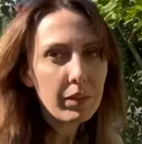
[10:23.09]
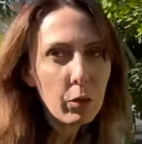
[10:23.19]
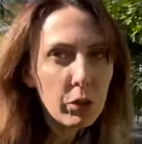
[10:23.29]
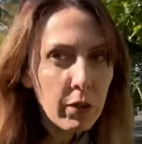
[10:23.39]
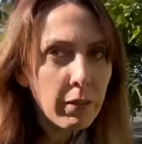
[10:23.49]

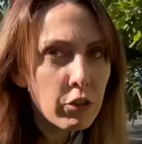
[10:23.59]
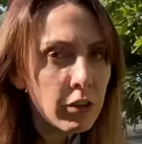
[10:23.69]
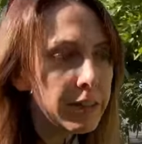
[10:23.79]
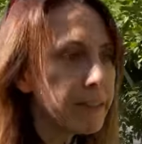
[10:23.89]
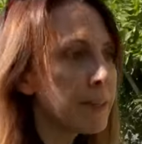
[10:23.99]
When you have a
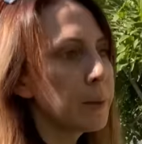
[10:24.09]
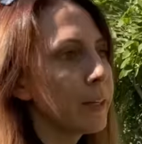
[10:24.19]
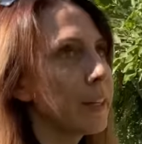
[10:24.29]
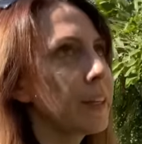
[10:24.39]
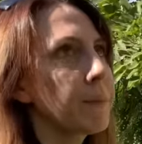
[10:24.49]
trellis this
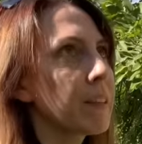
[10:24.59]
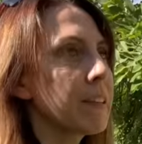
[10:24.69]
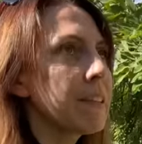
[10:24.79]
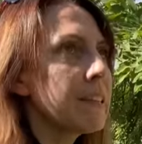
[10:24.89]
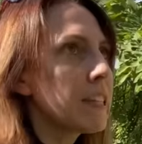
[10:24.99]
big, because
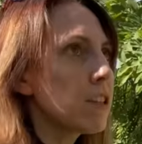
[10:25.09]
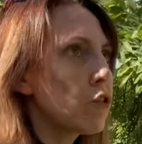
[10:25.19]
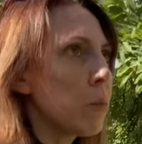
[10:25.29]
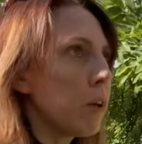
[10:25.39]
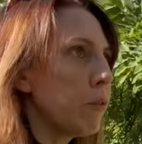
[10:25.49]
this thing is
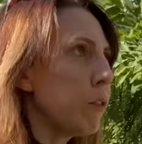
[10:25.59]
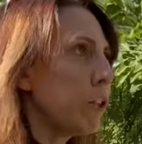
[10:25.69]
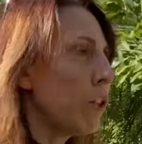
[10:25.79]
12 feet